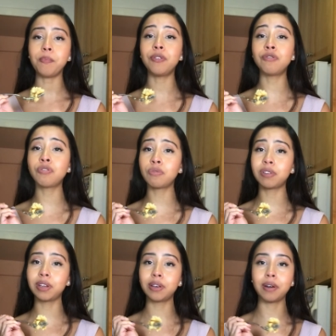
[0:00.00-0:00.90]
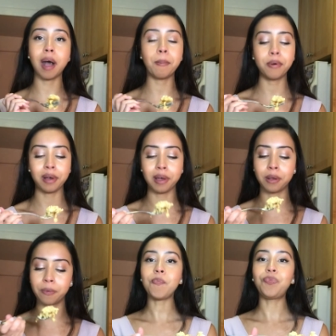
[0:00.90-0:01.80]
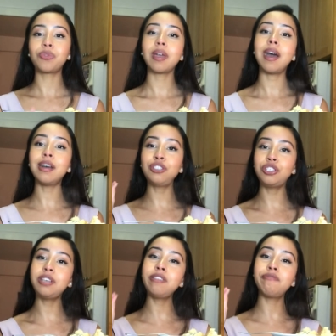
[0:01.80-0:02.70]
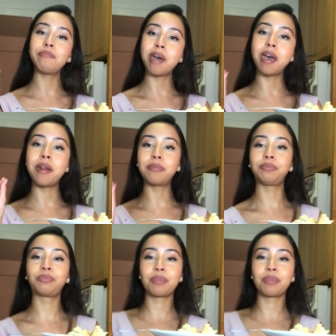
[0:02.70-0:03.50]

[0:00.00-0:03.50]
This is a really good apple cake achievement.